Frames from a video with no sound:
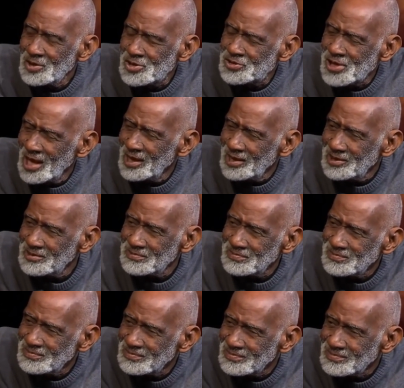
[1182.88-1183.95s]
You see,
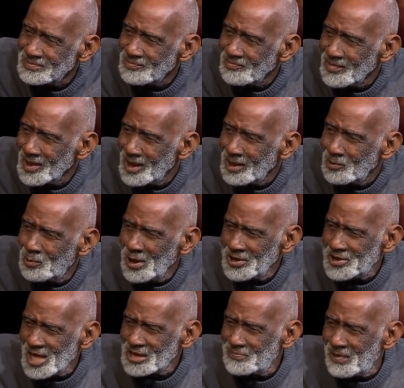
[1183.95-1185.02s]
we
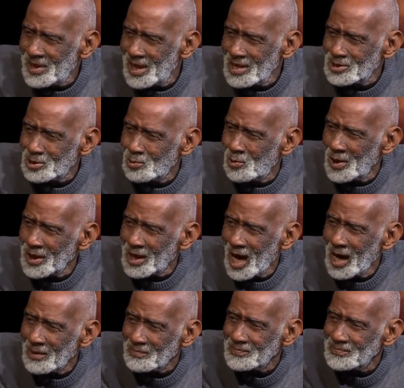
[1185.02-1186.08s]
just begin to wake
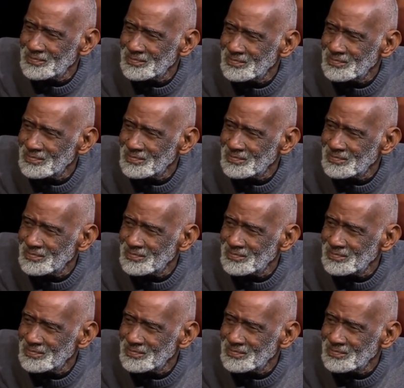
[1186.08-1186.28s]
up.